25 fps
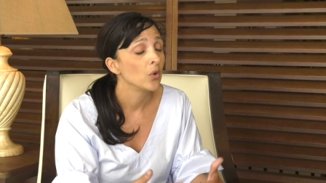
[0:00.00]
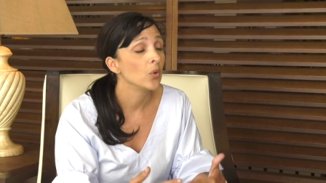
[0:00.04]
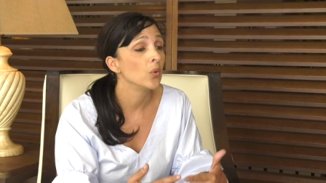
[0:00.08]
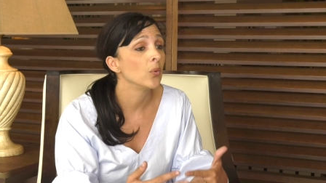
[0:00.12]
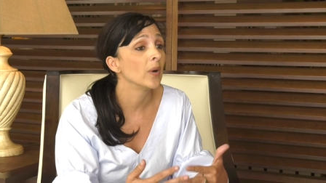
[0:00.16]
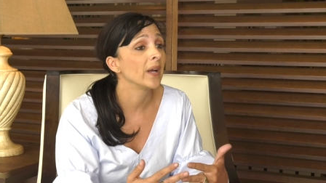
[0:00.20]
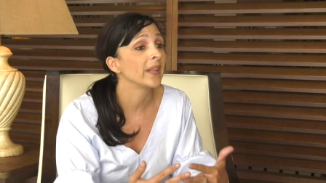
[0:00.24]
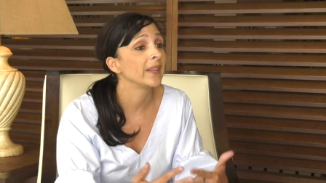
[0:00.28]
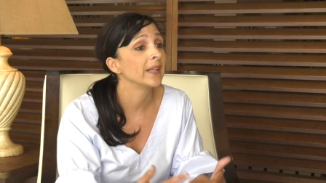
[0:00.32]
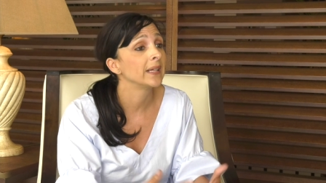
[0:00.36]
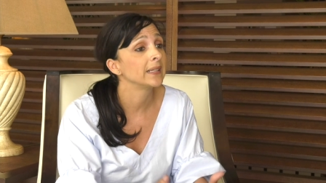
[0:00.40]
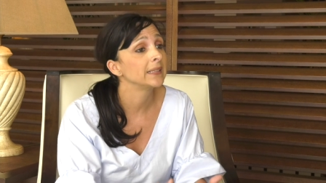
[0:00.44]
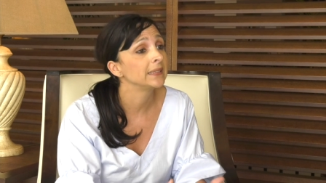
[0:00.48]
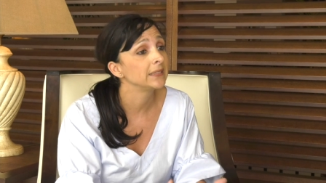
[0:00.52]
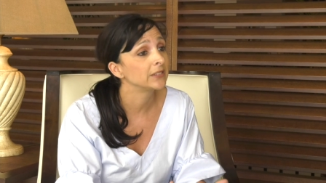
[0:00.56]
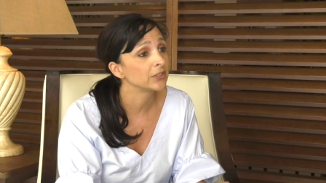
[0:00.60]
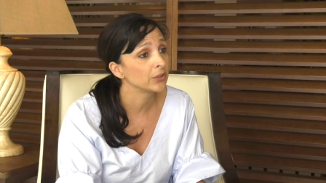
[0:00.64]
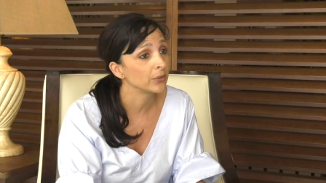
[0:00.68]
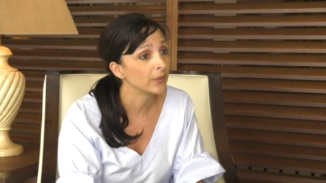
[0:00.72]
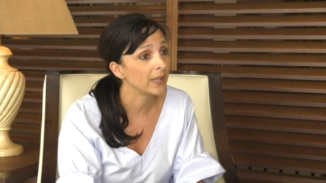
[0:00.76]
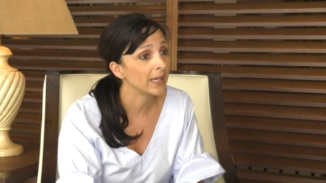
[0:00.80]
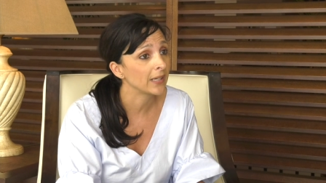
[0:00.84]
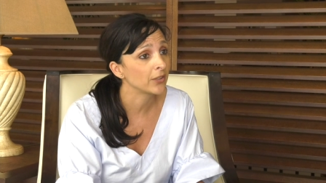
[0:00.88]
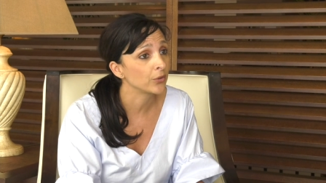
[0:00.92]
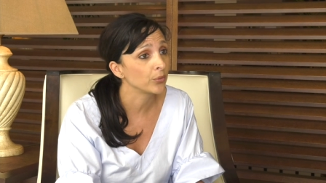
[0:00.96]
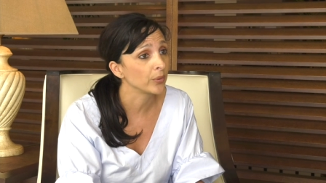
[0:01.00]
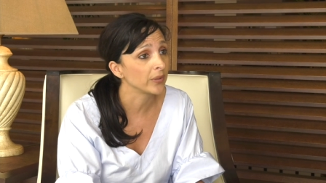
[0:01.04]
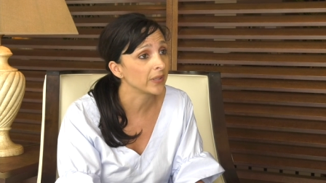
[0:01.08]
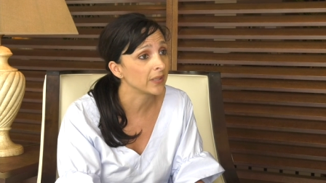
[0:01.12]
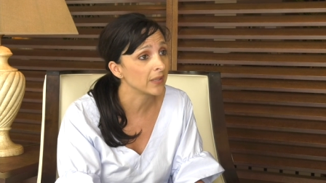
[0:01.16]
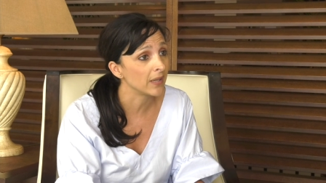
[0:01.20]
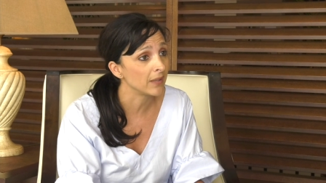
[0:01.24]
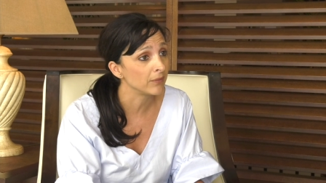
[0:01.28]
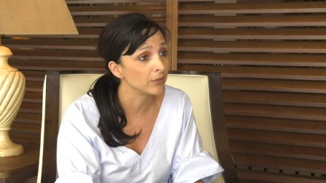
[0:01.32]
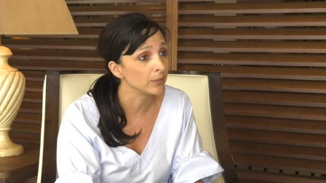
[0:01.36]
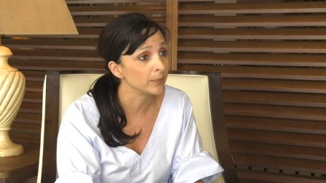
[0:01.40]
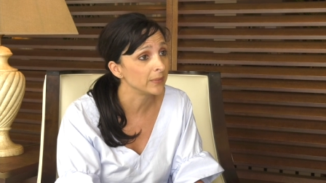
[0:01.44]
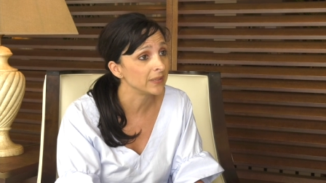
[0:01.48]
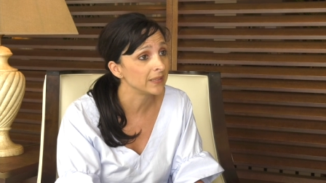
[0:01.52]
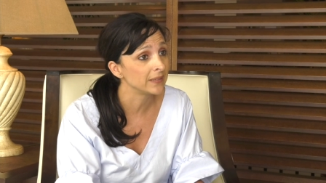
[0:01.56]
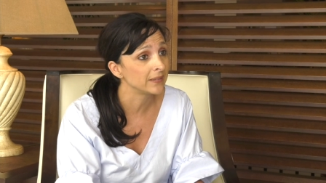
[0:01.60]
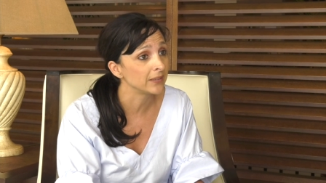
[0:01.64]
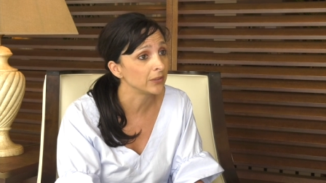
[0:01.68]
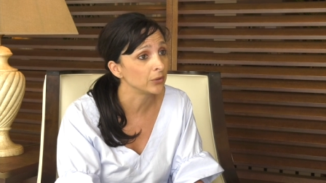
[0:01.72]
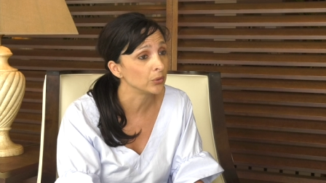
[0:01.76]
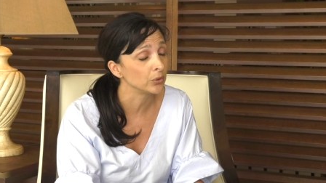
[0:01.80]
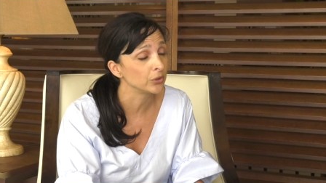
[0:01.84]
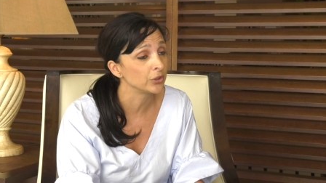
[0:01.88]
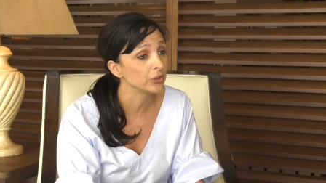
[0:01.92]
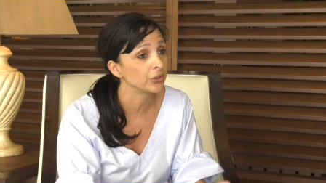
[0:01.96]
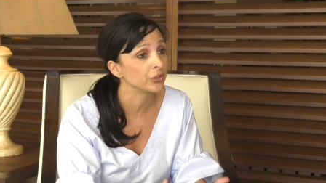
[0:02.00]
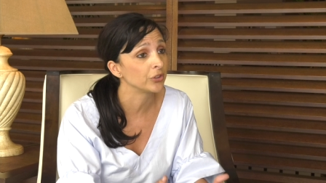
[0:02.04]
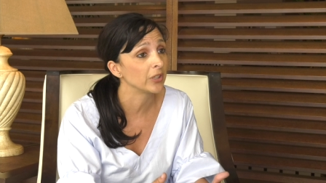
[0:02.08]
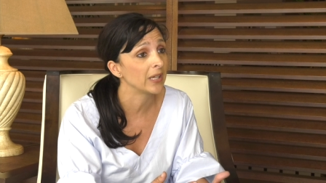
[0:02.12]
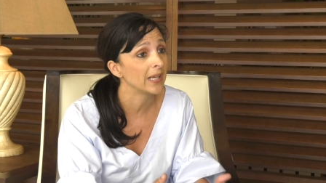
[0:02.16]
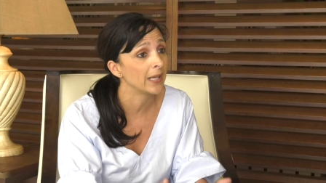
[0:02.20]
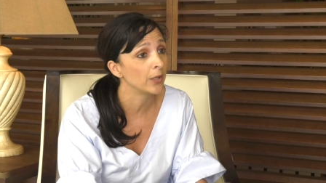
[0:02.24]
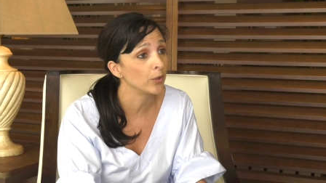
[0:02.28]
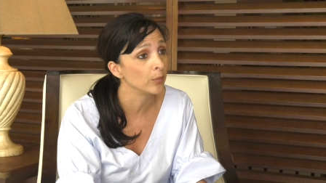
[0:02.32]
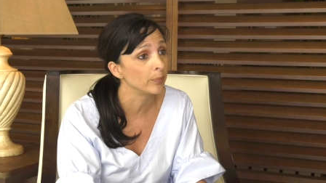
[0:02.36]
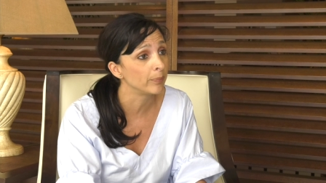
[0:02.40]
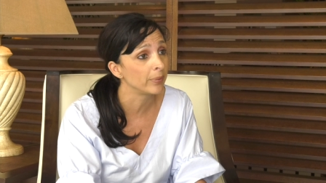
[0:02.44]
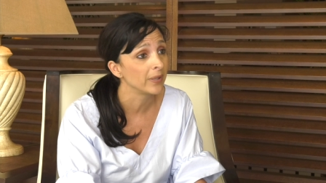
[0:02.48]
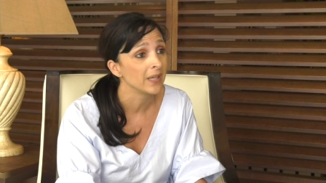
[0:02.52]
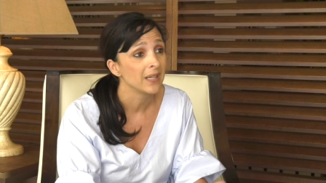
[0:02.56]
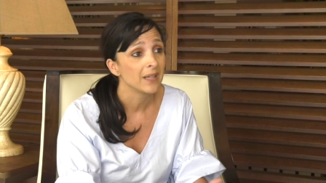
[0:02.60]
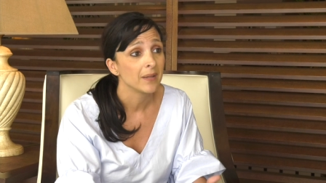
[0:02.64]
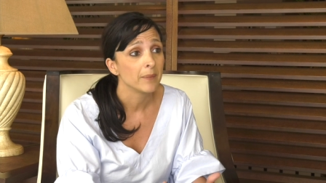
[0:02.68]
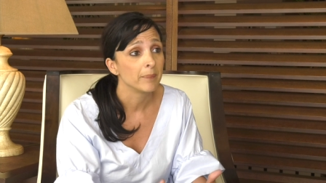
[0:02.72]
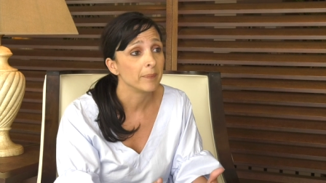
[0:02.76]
who I then interact with government in order to help